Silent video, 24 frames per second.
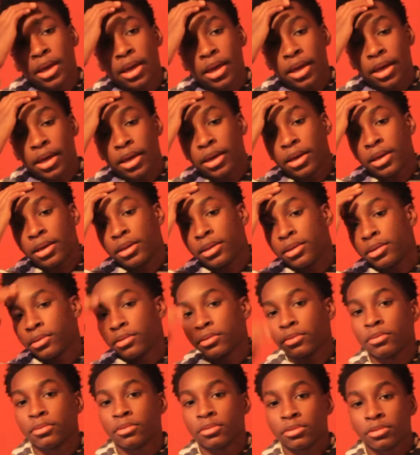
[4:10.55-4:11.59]
and
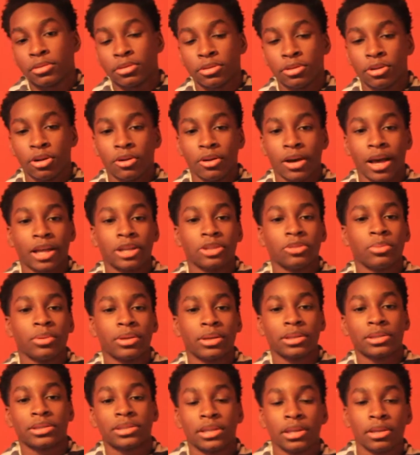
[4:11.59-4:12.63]
as we
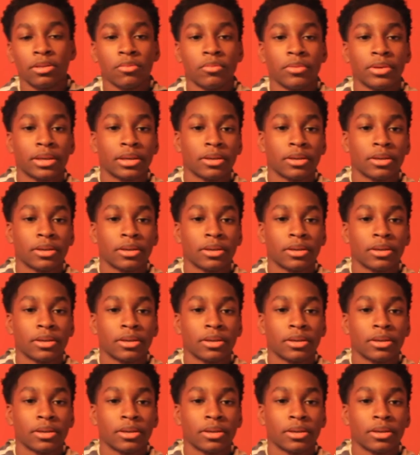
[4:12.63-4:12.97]
could see,